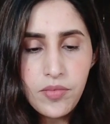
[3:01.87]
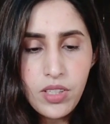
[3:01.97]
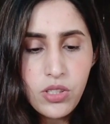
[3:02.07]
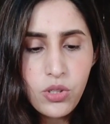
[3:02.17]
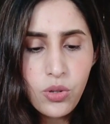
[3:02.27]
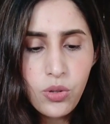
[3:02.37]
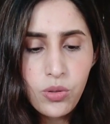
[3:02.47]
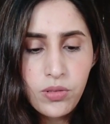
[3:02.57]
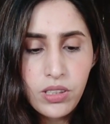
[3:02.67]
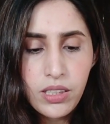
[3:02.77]

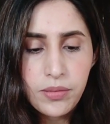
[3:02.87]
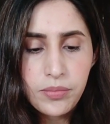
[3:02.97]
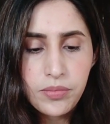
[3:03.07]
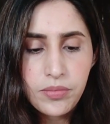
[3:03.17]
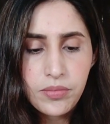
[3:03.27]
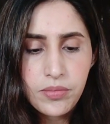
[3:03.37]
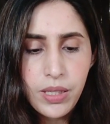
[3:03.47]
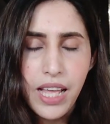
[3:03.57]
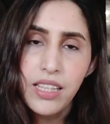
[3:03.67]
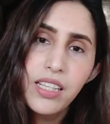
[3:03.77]
So,
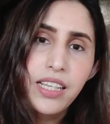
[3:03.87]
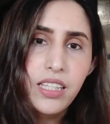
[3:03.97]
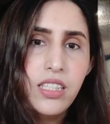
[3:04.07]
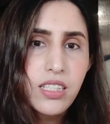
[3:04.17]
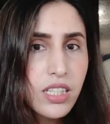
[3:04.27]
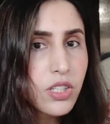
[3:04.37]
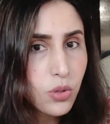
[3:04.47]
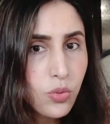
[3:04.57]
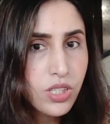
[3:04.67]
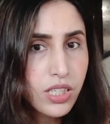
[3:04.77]
but I think I can still
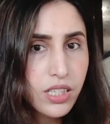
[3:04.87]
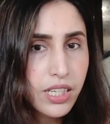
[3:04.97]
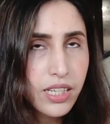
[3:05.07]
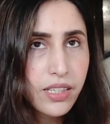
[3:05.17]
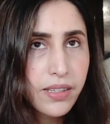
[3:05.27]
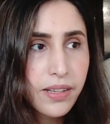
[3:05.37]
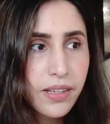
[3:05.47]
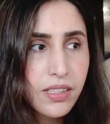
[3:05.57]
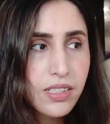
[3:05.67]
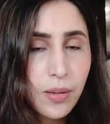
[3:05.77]
use it in
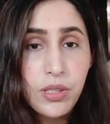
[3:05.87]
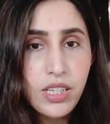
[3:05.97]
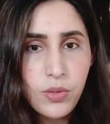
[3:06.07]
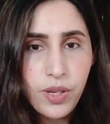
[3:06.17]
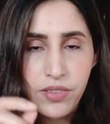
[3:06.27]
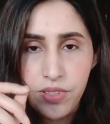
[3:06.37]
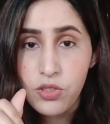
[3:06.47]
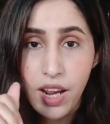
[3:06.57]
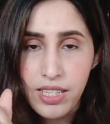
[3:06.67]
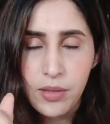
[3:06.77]
summer as well if
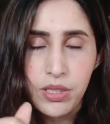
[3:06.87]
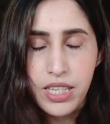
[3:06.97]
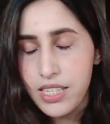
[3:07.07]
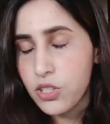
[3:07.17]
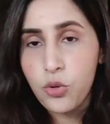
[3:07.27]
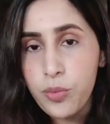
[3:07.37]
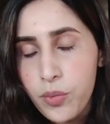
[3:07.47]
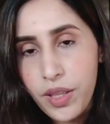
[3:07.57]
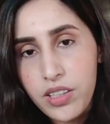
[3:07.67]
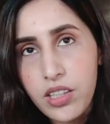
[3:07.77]
it's dry summer. Yes,
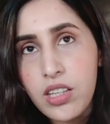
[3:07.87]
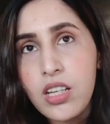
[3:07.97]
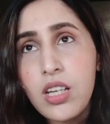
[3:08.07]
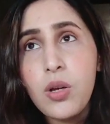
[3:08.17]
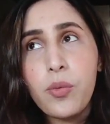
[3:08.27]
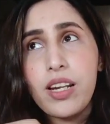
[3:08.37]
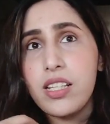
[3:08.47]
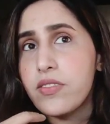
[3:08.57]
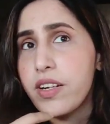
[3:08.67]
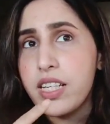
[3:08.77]
humid weather, when
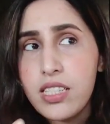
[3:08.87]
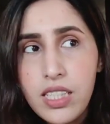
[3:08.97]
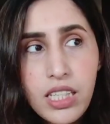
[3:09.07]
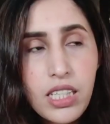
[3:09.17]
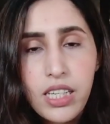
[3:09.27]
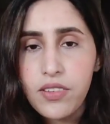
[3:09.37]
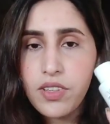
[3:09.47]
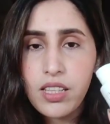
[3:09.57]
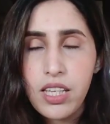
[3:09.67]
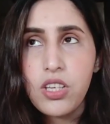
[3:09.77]
it's very sticky and
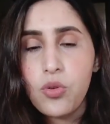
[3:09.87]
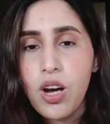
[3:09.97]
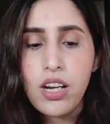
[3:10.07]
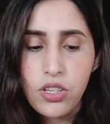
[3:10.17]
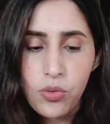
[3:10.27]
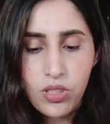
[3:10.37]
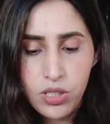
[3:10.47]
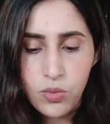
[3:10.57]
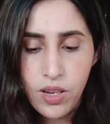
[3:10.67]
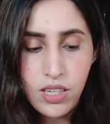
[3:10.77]
everything, you can't use
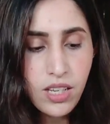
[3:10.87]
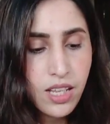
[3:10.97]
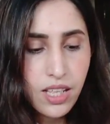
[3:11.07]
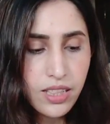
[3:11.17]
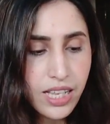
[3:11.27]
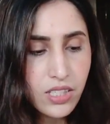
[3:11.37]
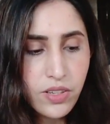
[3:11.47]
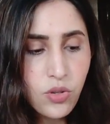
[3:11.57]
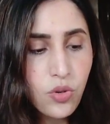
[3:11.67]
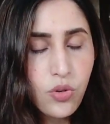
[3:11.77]
this one. That's
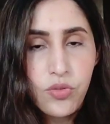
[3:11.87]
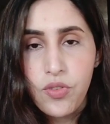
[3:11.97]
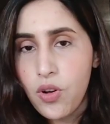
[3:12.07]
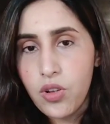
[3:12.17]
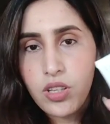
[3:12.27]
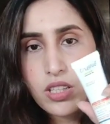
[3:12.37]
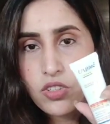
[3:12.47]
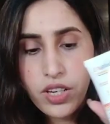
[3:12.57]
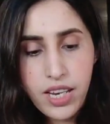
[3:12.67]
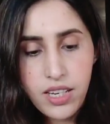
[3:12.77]
when you go for the
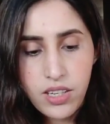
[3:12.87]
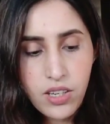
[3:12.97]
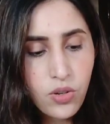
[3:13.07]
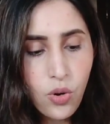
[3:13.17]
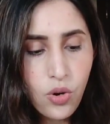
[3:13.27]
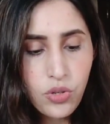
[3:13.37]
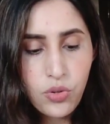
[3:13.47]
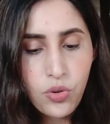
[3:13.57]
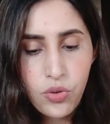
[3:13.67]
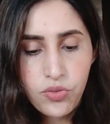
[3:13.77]
gel or
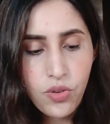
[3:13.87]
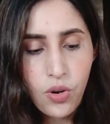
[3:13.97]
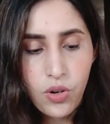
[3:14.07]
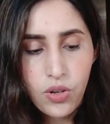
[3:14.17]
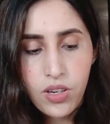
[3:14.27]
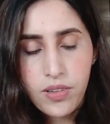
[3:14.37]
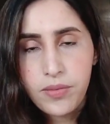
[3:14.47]
you go for,